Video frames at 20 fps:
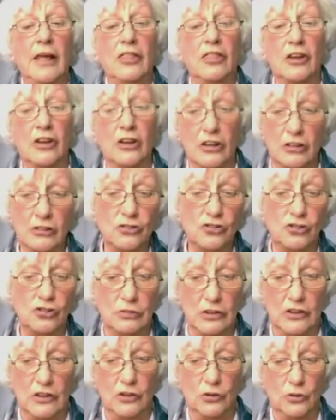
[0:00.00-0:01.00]
The
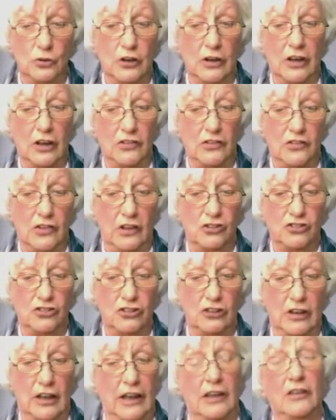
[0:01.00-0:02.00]
culture in the
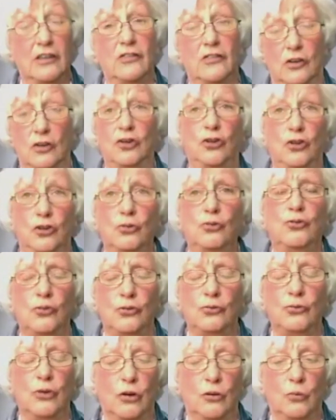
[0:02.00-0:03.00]
organization is you
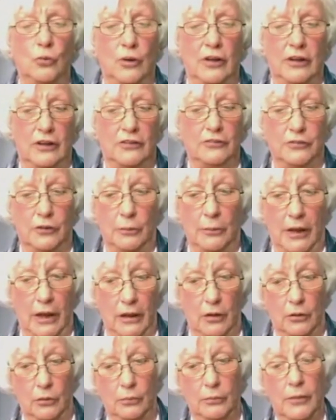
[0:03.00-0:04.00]
do not work from
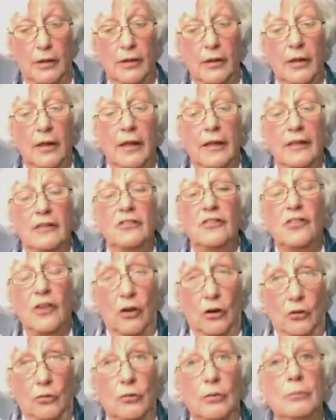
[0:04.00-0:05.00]
home.
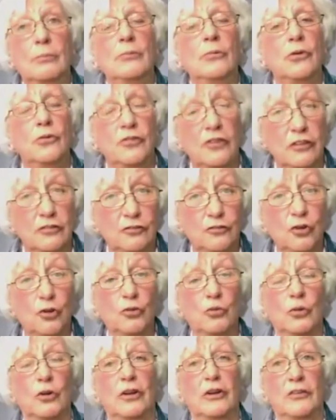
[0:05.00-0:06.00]
So moving
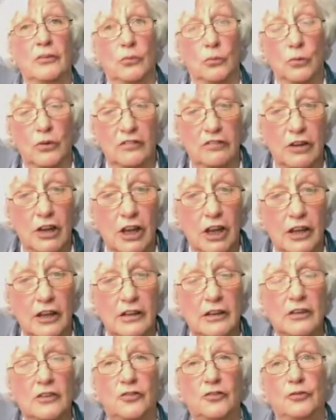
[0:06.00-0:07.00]
forward, we've
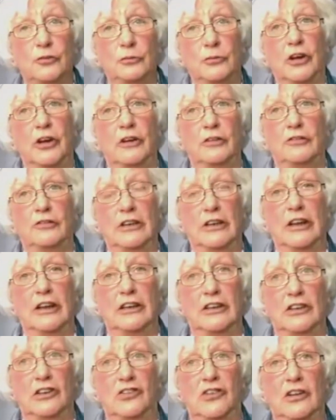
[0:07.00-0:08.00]
learned from
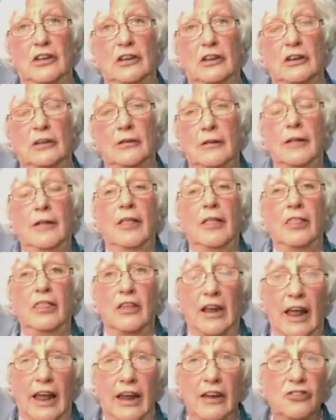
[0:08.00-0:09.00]
COVID-19
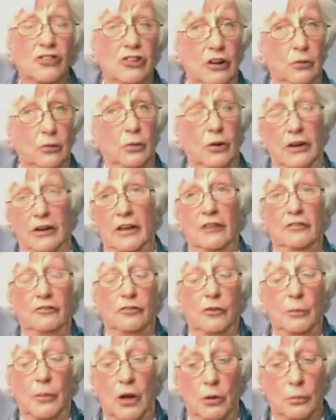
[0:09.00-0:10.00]
that actually working
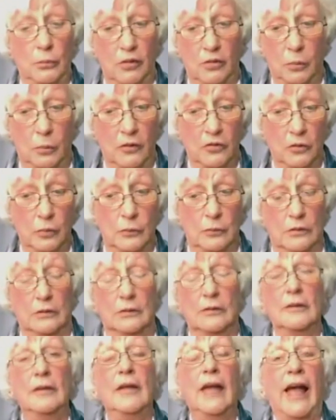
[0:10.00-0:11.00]
from home is
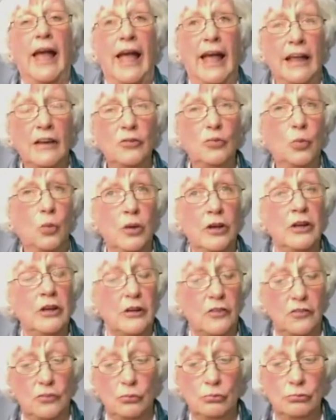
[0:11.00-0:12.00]
possible and
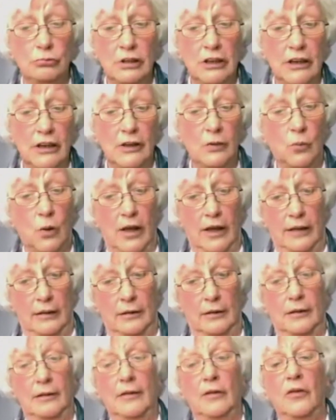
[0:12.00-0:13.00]
works really
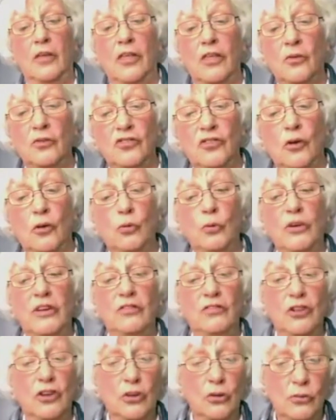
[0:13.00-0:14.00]
well. So
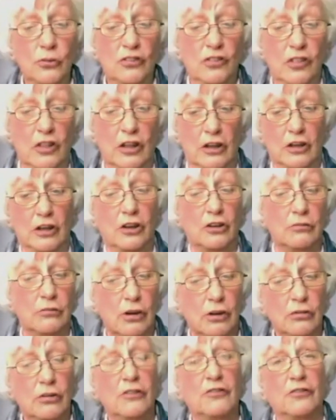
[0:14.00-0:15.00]
we've used the
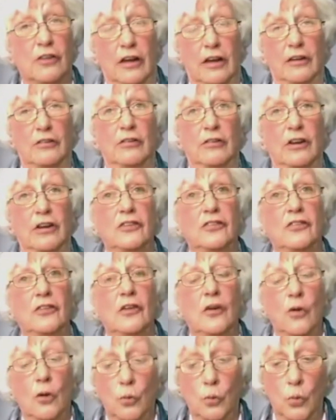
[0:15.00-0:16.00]
coronavirus
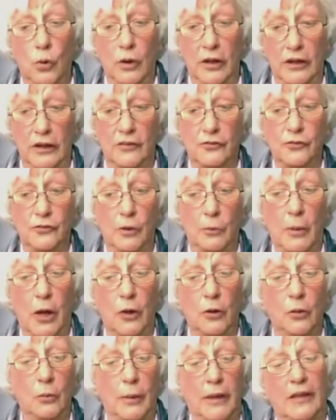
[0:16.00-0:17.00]
work from
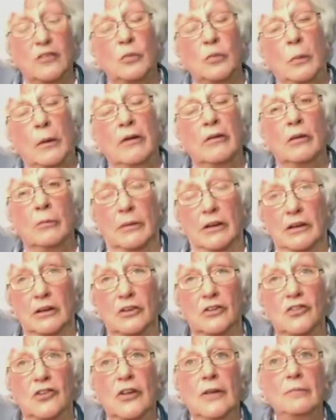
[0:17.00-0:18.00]
home
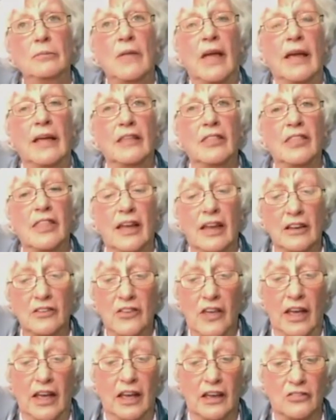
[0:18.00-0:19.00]
experiment, and that
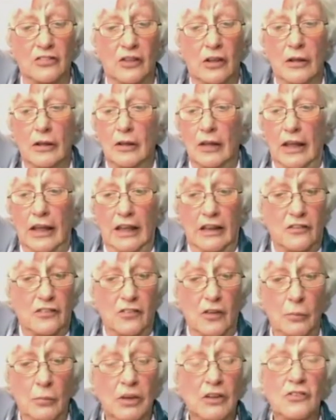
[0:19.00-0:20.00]
has, in
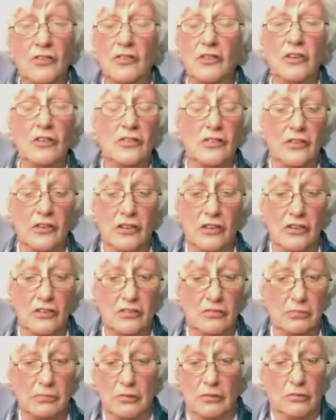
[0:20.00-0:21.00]
some
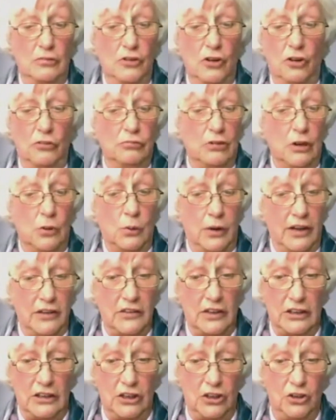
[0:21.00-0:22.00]
instances, not
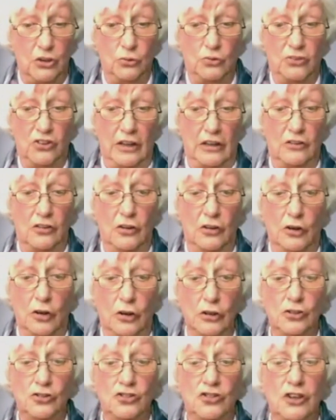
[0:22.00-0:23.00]
required any new
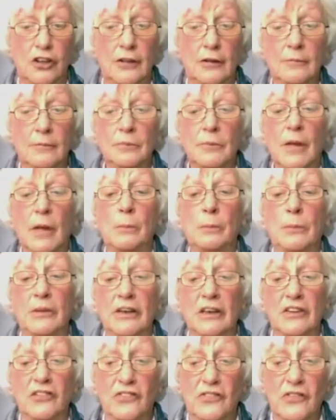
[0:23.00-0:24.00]
technology,
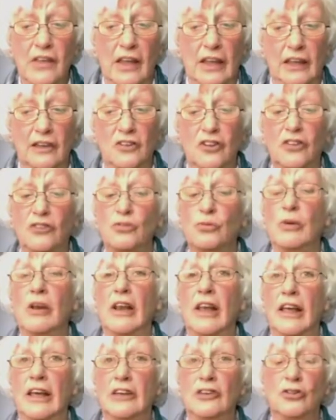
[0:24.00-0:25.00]
but instead has
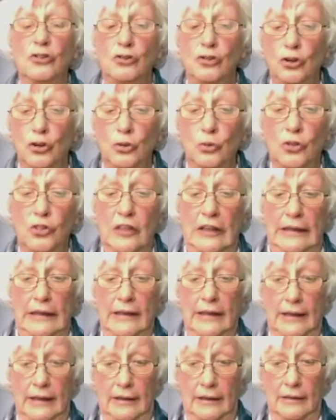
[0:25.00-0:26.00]
relied on new
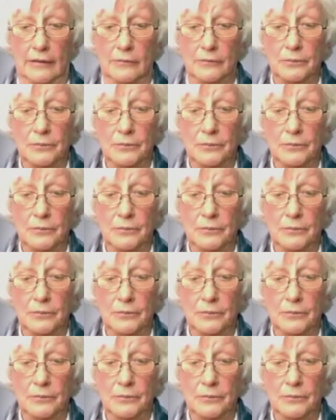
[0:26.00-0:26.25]
thinking.